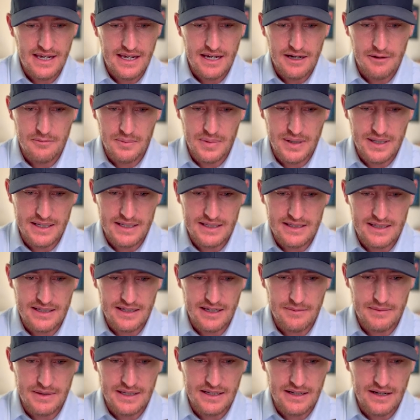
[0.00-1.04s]
But
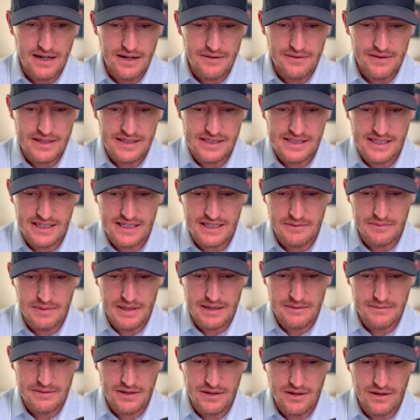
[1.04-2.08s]
I mean, obviously, to be
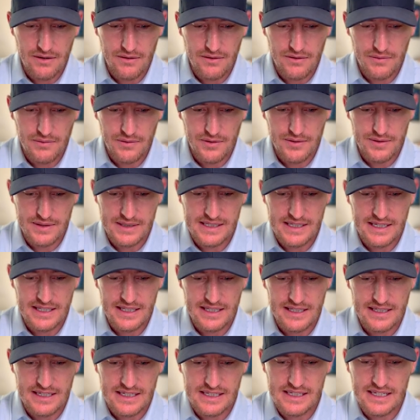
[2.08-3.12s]
able to go through and see
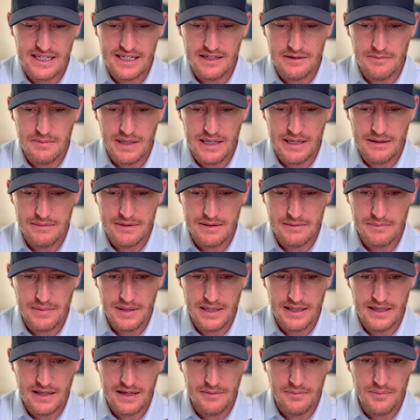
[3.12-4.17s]
the listing, to be able to
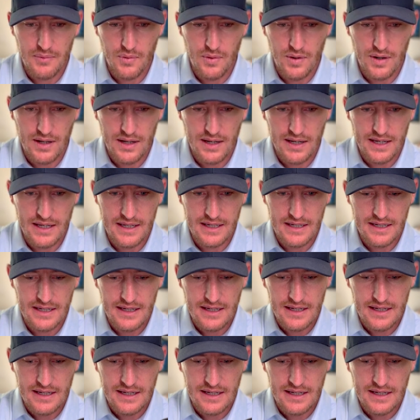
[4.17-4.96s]
pick up one